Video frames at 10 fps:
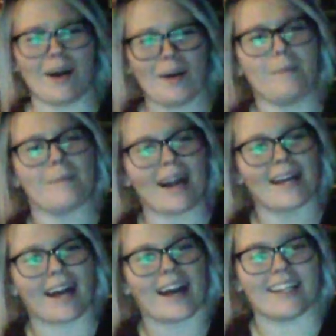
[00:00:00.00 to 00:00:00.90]
oh my
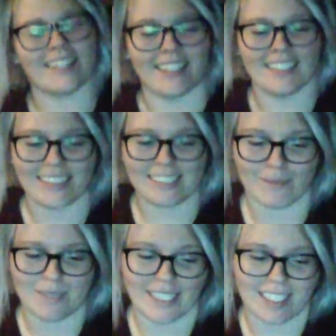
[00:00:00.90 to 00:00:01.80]
god, it's
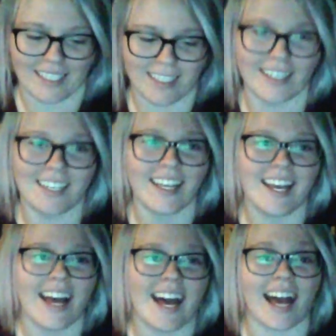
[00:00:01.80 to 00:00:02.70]
been a
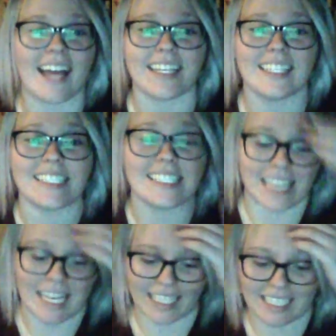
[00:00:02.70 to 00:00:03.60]
high-key
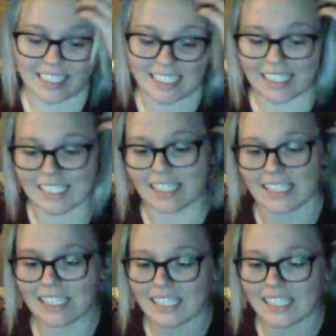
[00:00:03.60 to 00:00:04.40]
second since,